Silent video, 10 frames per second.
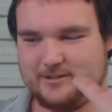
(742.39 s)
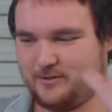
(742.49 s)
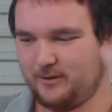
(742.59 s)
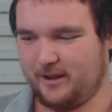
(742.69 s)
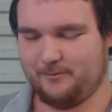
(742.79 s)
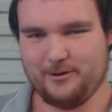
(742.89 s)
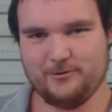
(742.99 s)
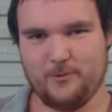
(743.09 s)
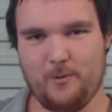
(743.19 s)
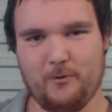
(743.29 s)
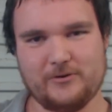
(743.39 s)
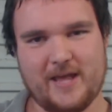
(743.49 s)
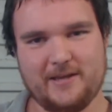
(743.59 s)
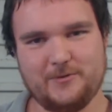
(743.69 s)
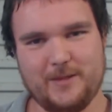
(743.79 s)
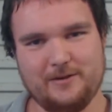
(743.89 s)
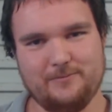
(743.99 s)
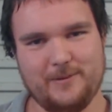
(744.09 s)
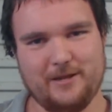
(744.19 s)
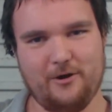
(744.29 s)
sort of like one of those World War tanks
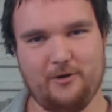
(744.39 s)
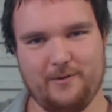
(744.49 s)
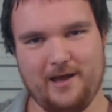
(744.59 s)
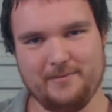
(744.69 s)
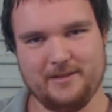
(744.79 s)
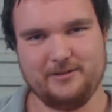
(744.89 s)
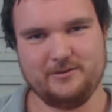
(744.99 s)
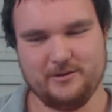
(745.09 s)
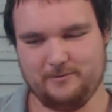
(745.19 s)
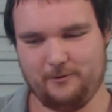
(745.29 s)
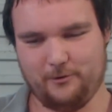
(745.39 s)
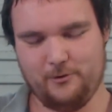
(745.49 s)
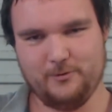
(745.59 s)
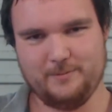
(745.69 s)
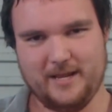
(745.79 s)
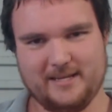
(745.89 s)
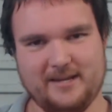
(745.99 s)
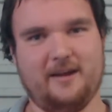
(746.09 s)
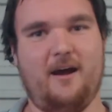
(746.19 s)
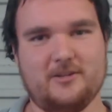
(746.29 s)
when they go around, that the crew would be
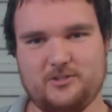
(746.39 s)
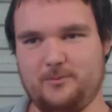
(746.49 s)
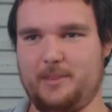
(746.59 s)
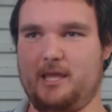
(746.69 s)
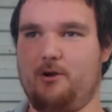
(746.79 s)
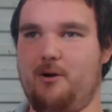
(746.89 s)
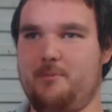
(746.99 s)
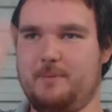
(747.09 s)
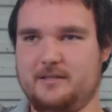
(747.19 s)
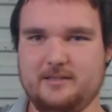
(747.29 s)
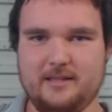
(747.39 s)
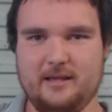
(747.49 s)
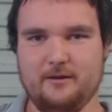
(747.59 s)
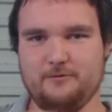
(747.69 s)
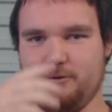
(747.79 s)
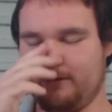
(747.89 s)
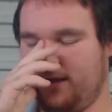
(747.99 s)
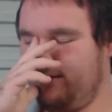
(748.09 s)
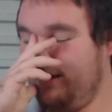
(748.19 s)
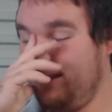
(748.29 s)
concussed when they go up a big hill and fall
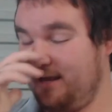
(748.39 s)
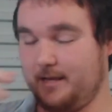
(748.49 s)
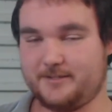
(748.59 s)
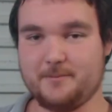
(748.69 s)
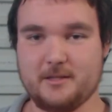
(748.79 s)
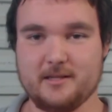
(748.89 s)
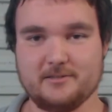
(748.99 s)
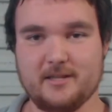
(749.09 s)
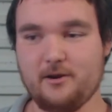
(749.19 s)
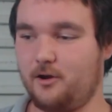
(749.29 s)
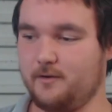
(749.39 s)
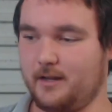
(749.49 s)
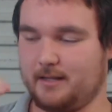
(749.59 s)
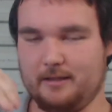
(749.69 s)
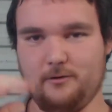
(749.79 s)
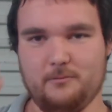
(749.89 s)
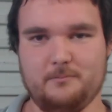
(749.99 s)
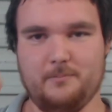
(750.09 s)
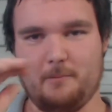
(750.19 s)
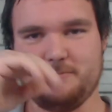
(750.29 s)
down, except it does that over like little
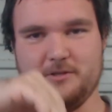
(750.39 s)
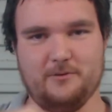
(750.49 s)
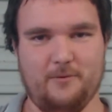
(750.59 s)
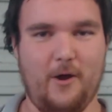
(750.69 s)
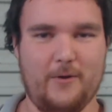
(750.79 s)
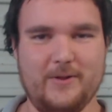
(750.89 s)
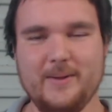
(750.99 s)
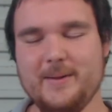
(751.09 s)
bumps in the road.